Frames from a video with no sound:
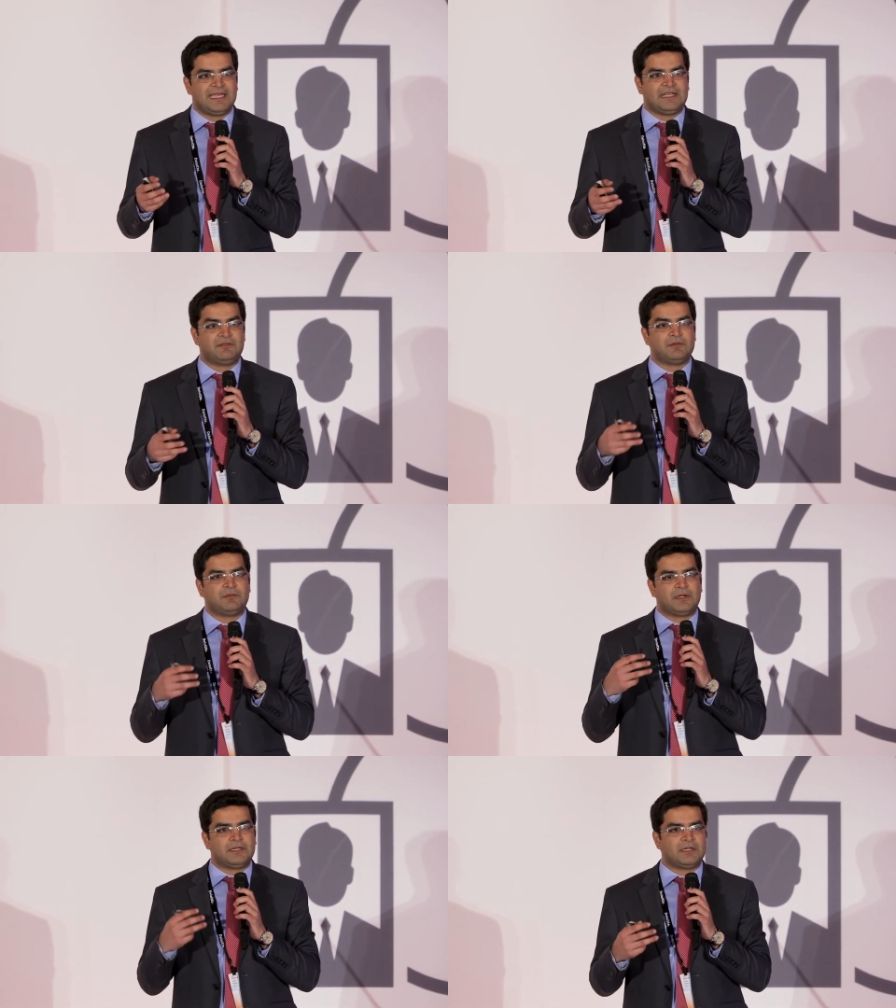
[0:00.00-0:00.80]
And we've
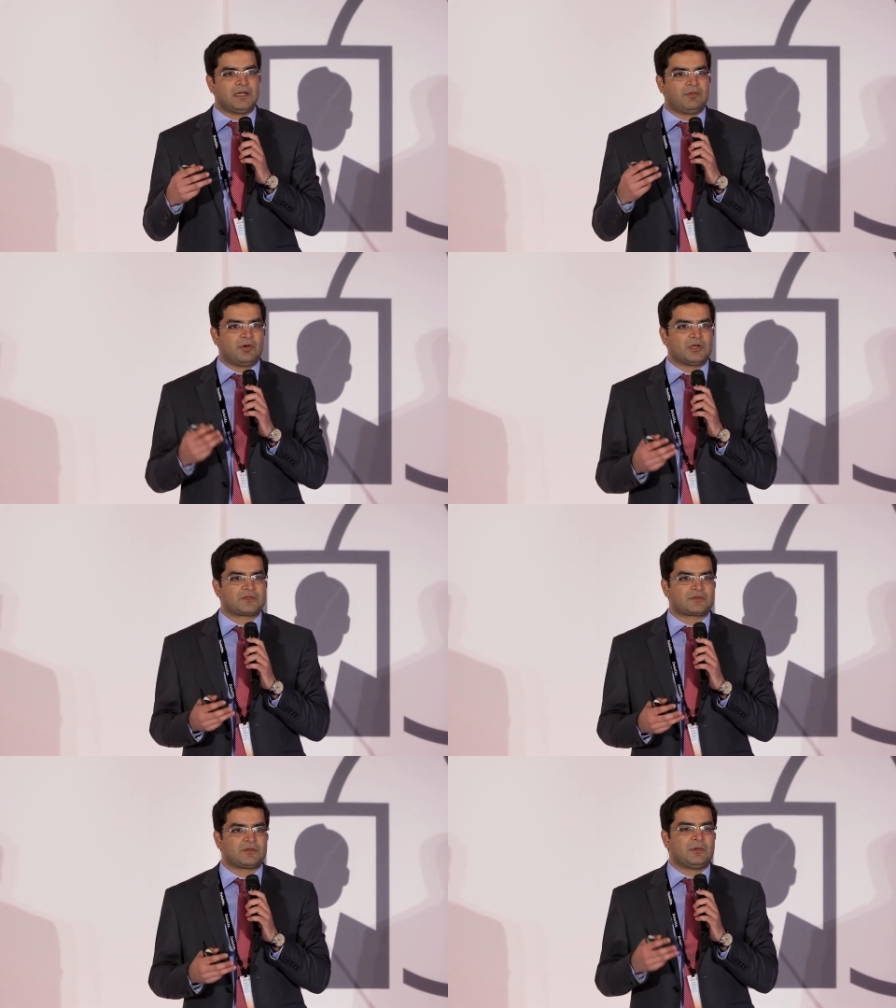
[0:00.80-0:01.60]
won
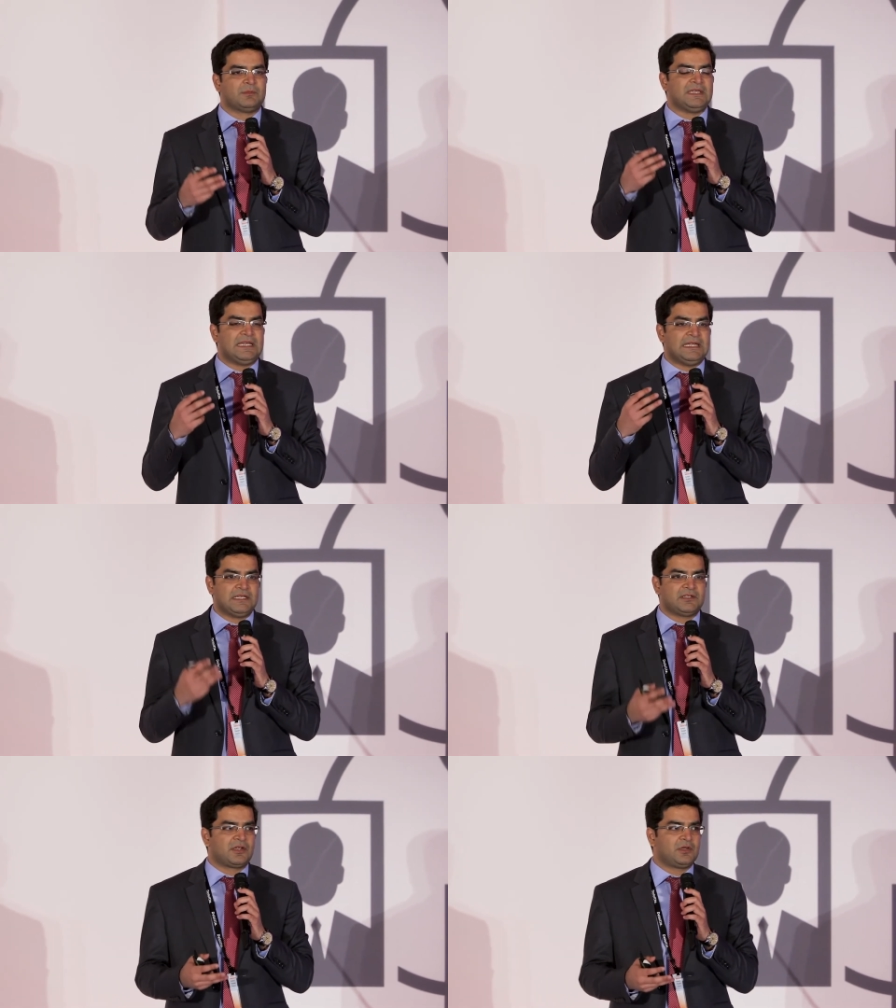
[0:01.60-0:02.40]
awards from the
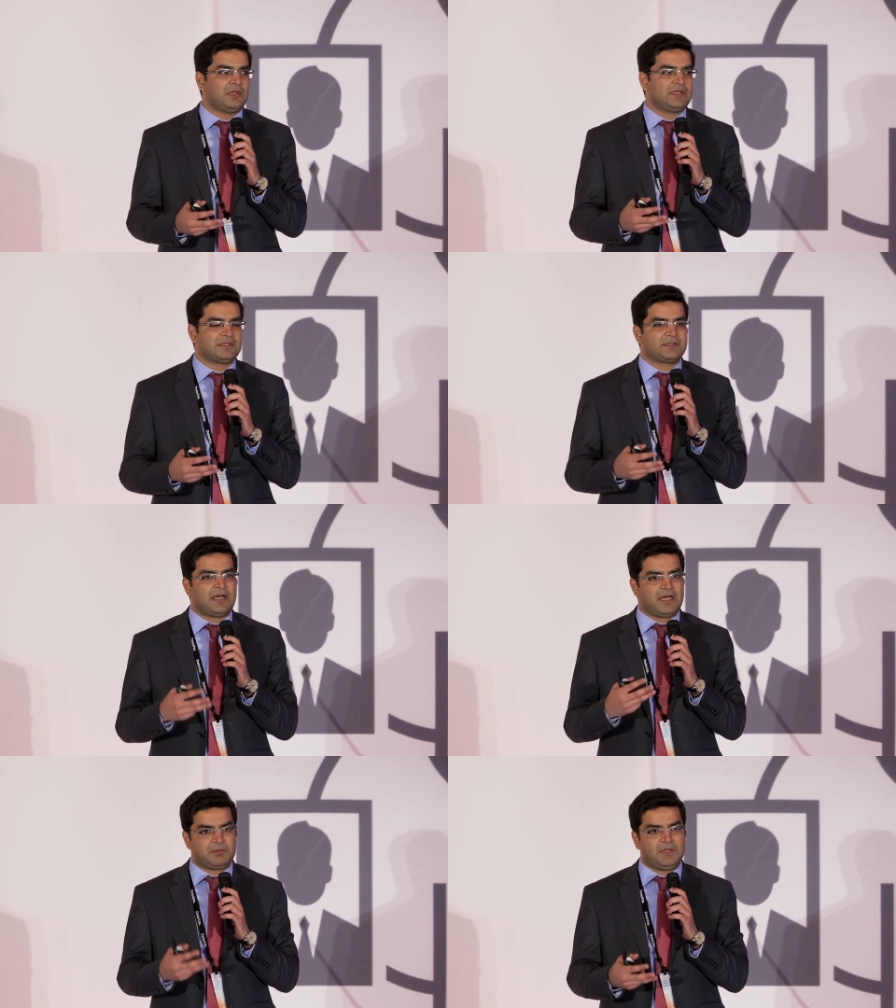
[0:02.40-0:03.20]
Indian regulator,
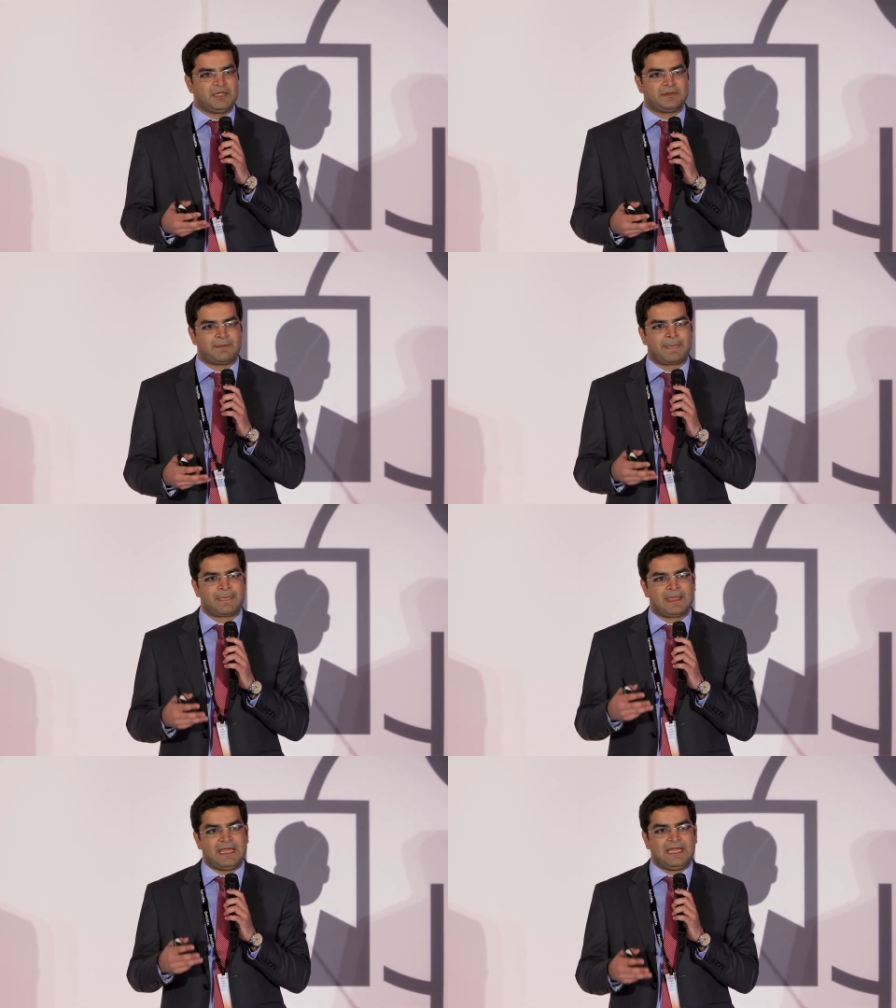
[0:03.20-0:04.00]
RBI,
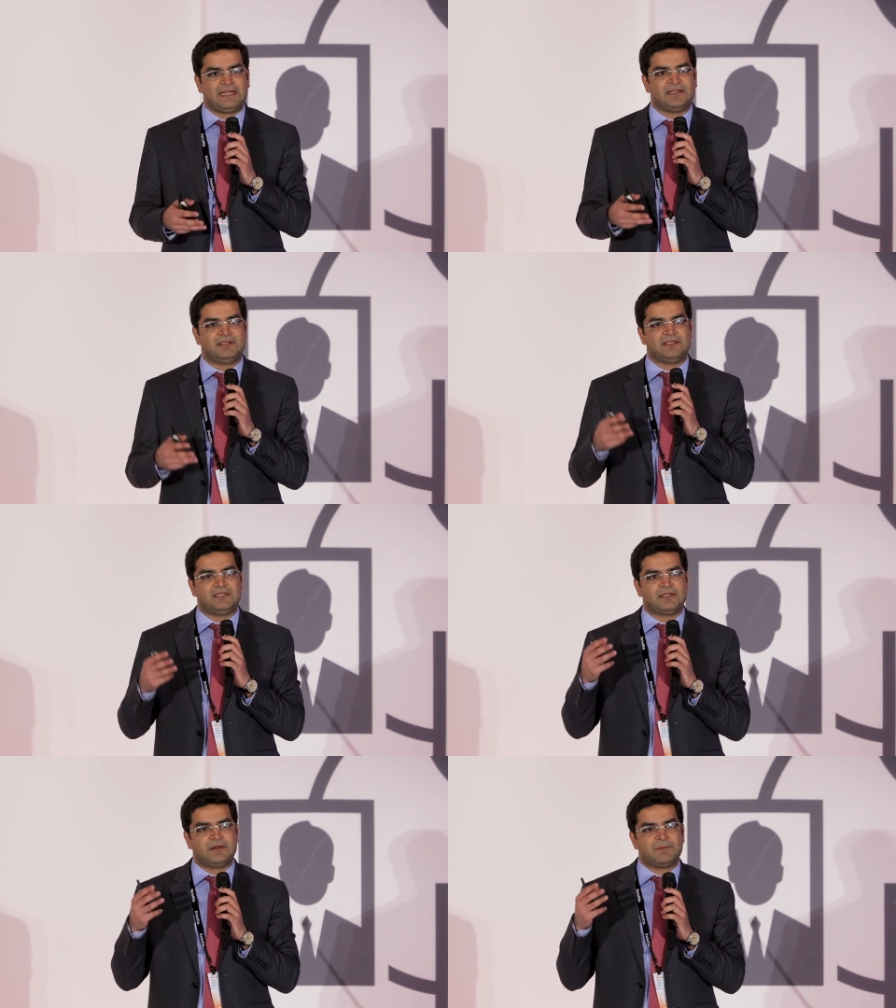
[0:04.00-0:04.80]
and
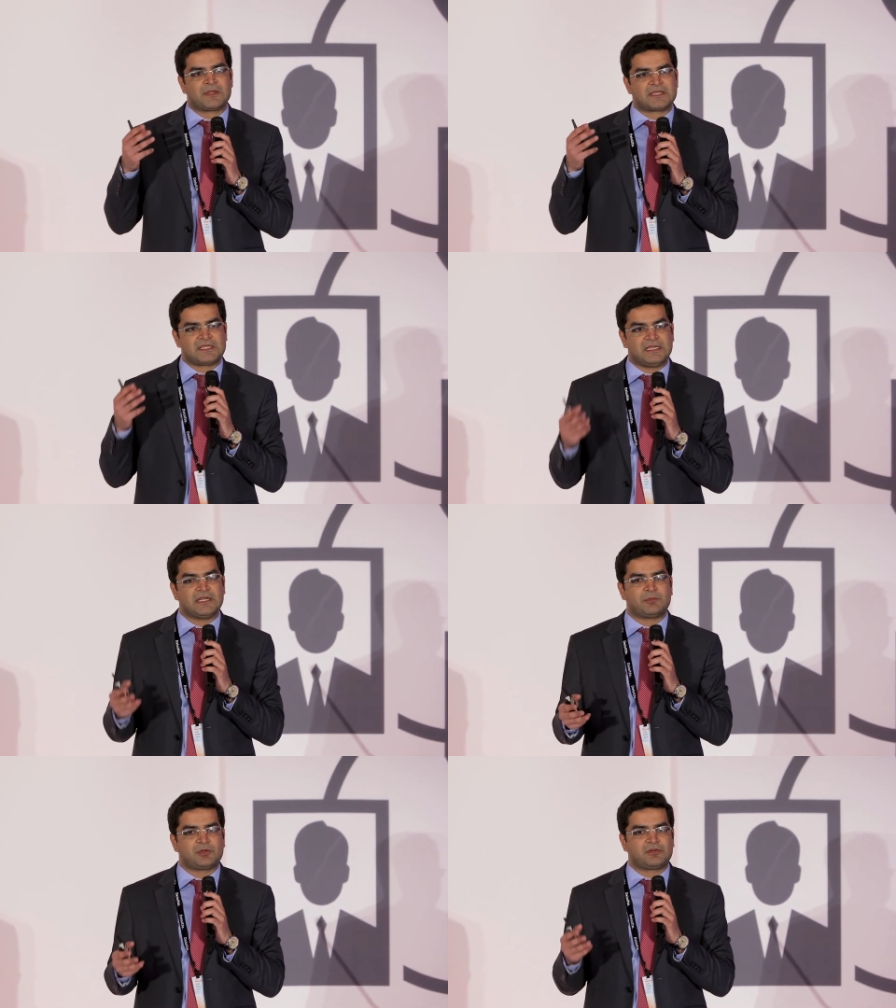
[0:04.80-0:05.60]
the
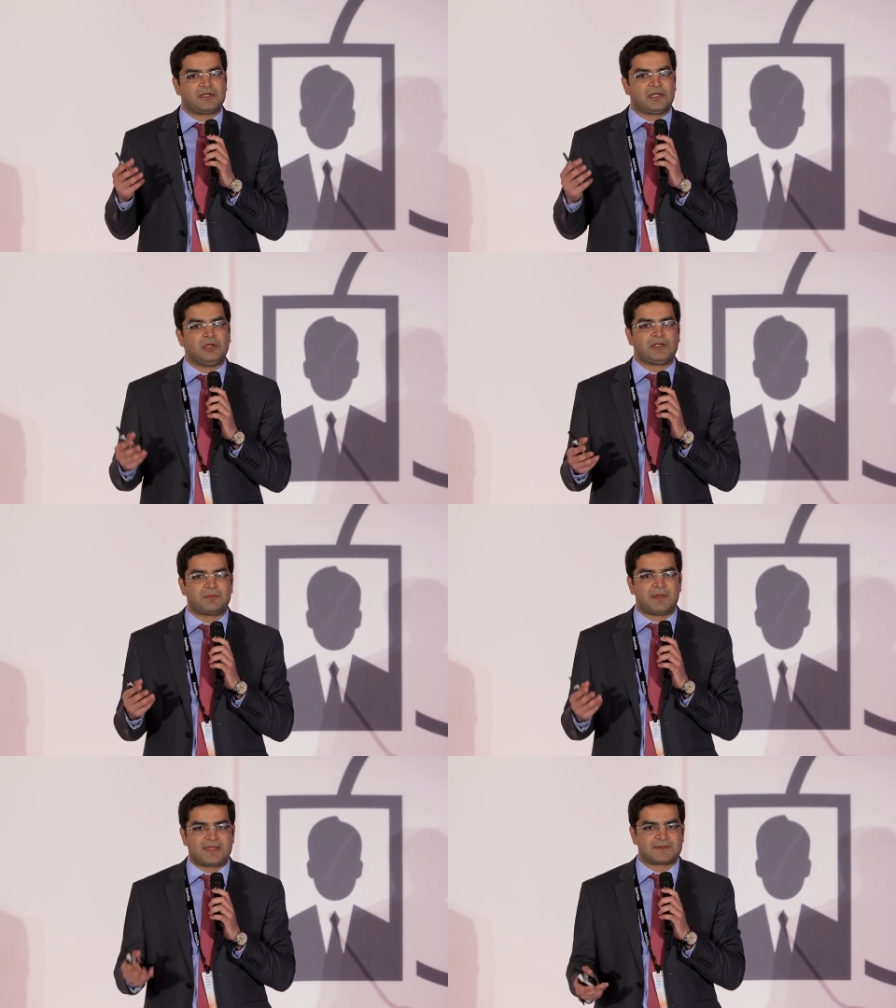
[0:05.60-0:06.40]
Singapore regulator
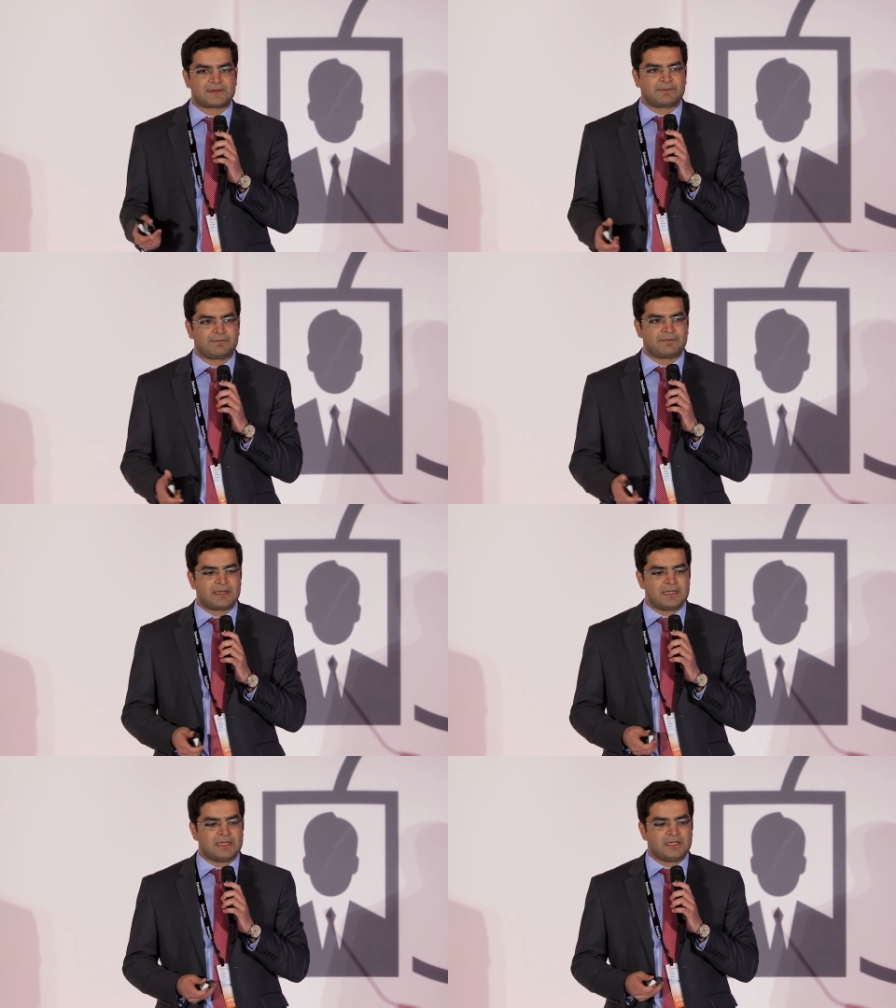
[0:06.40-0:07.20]
MAS.
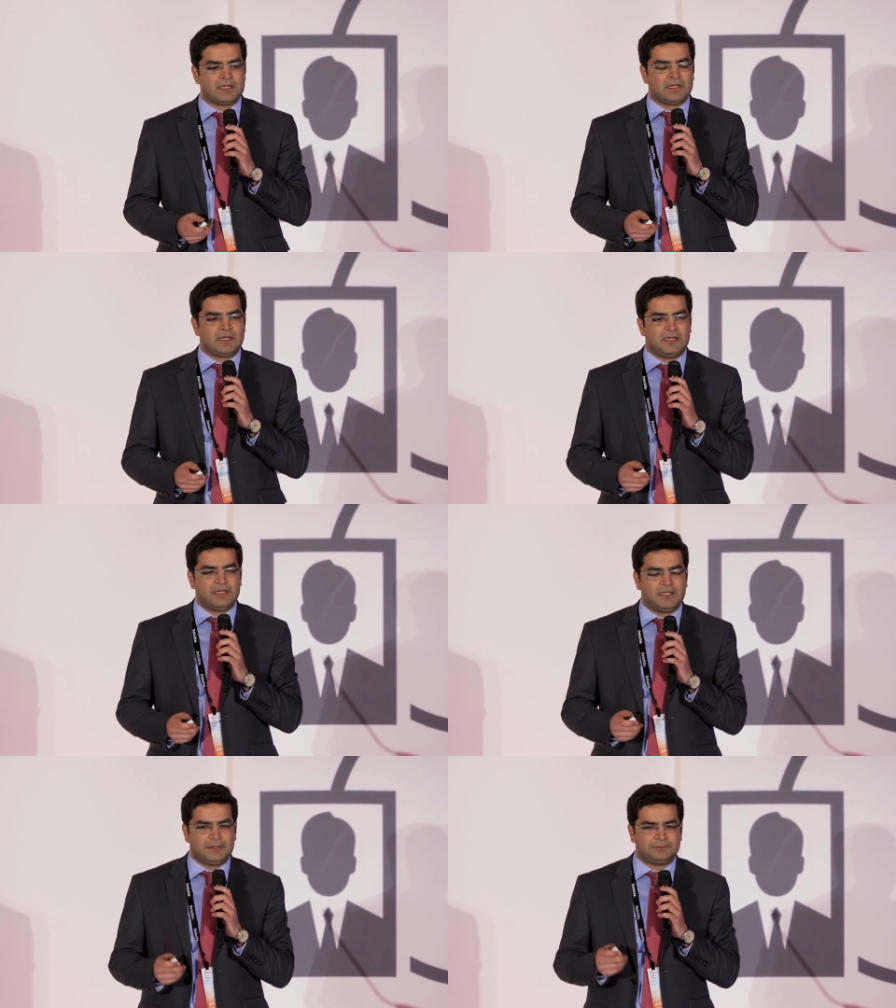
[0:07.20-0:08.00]

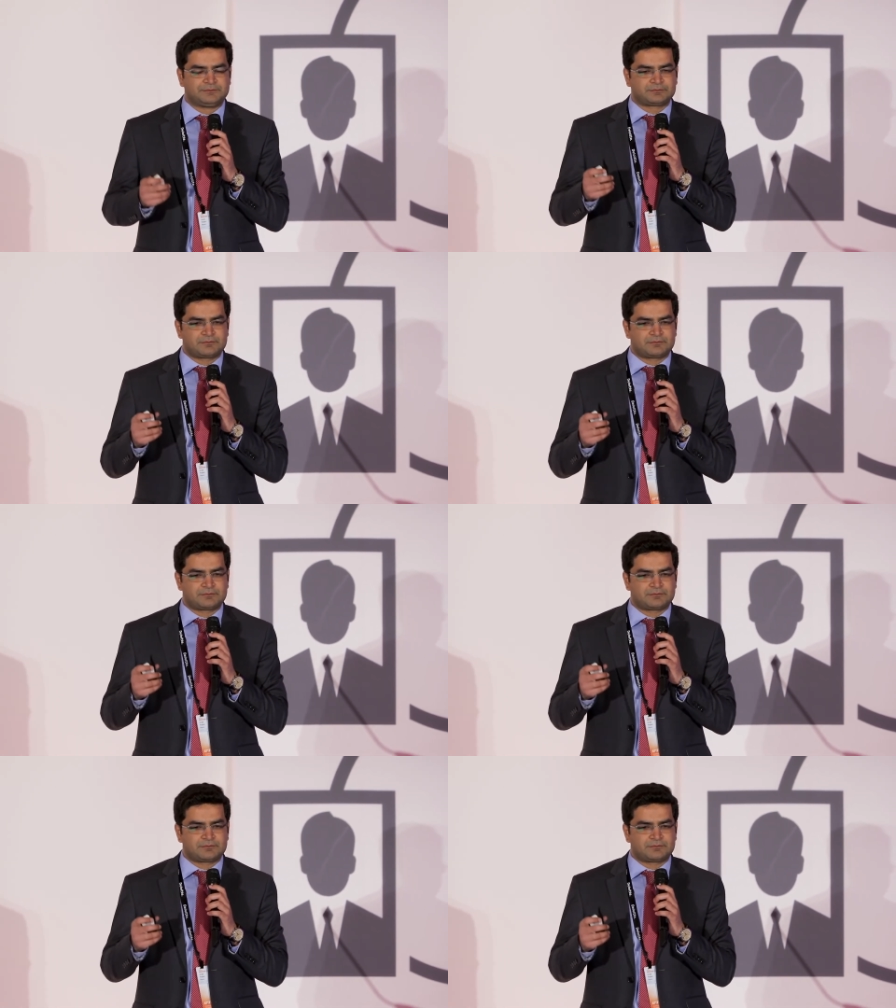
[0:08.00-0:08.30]
Um,